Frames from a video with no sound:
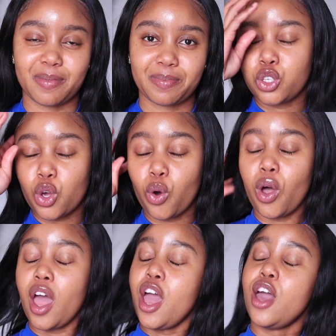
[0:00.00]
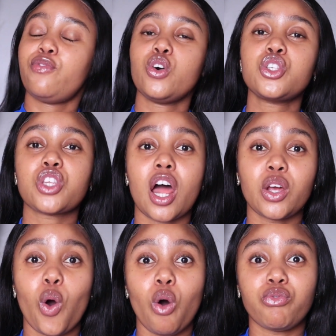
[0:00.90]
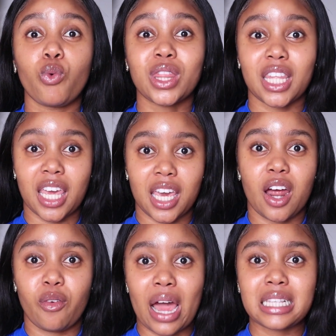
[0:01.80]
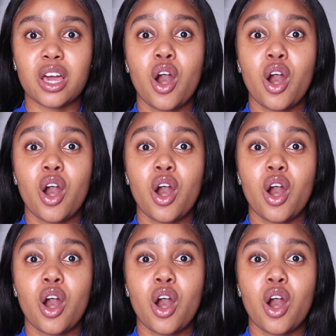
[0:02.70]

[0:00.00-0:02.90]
So if we're starting off with the gear, right